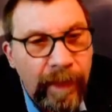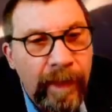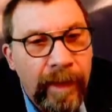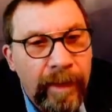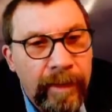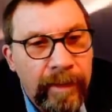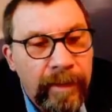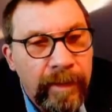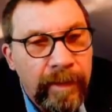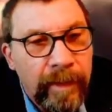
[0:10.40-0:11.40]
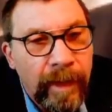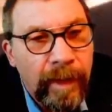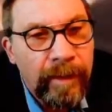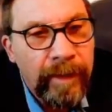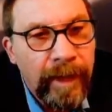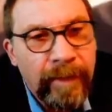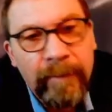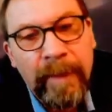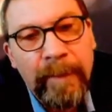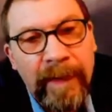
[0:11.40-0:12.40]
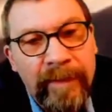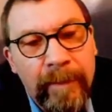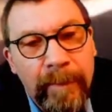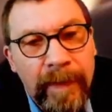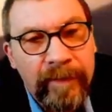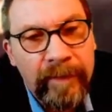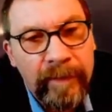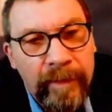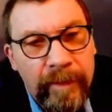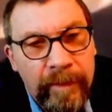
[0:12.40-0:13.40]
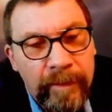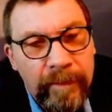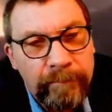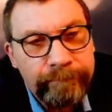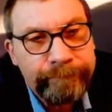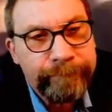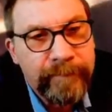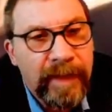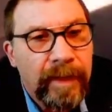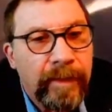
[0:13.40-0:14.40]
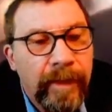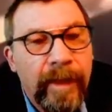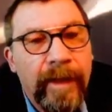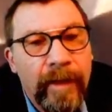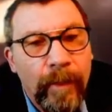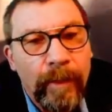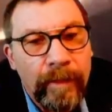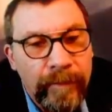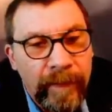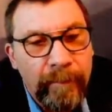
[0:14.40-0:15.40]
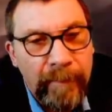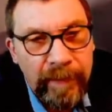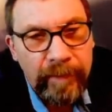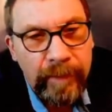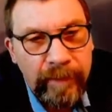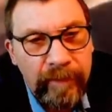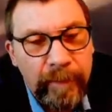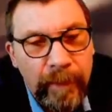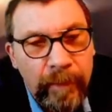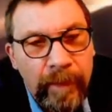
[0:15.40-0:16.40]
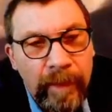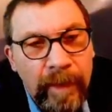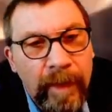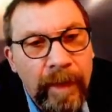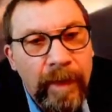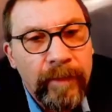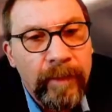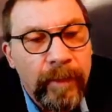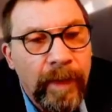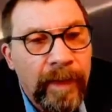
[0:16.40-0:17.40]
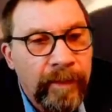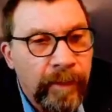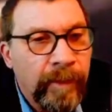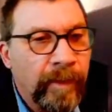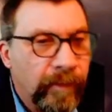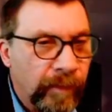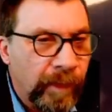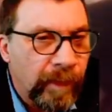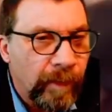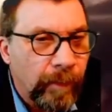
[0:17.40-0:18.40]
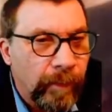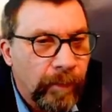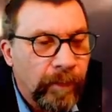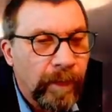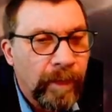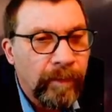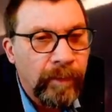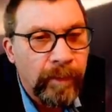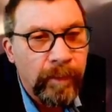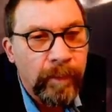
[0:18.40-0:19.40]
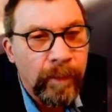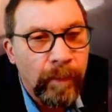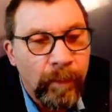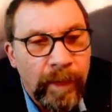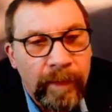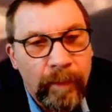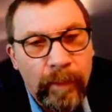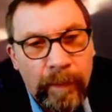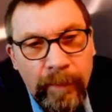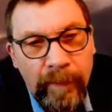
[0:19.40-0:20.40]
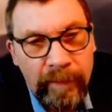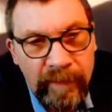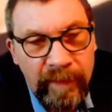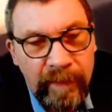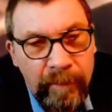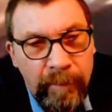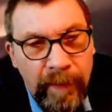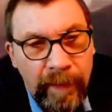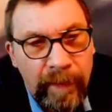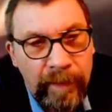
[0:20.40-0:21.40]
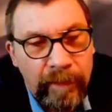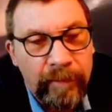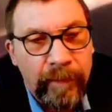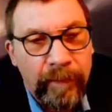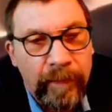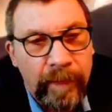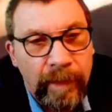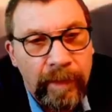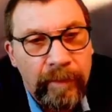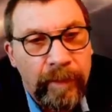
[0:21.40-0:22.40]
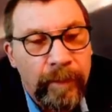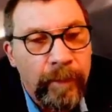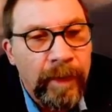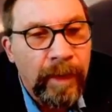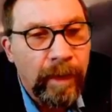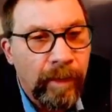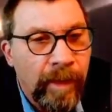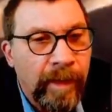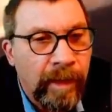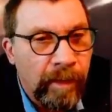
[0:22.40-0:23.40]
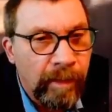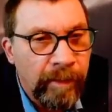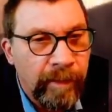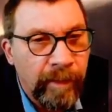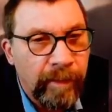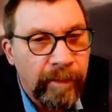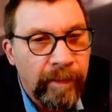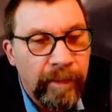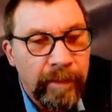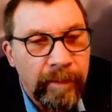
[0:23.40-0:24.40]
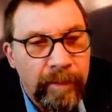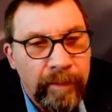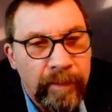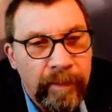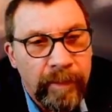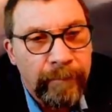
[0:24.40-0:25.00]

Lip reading: and I'm about the best that I know of at measuring smoke. So I do these videos to, one, work with a team at a university. So a lot of the content is